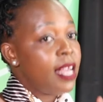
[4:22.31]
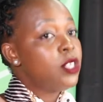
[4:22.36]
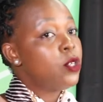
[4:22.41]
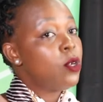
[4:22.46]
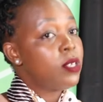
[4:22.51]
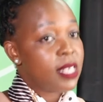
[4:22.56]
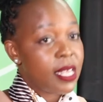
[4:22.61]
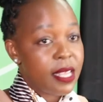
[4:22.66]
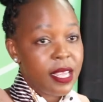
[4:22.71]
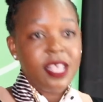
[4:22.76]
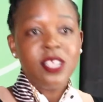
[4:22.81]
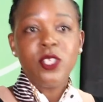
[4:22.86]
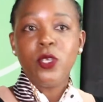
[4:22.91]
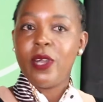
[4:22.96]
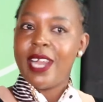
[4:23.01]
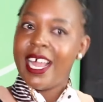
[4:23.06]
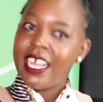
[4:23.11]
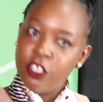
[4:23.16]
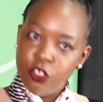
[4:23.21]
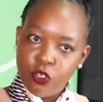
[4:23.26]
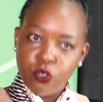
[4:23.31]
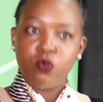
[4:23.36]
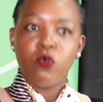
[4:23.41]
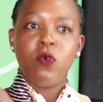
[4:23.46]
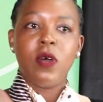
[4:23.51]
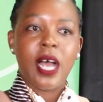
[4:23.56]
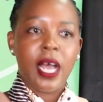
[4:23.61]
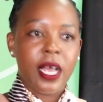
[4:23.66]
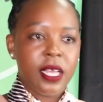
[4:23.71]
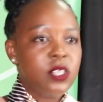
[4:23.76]
Izo
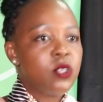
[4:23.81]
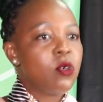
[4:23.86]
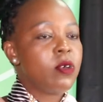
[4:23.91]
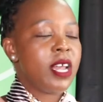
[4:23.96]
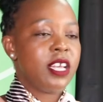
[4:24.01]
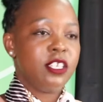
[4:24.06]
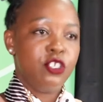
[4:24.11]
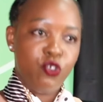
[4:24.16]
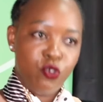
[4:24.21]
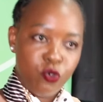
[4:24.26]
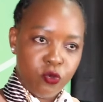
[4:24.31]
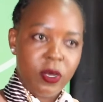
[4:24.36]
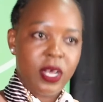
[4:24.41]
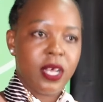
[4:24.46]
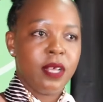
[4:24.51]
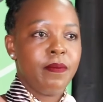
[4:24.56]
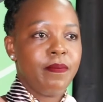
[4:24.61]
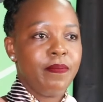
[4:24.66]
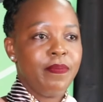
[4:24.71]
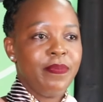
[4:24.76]
najua.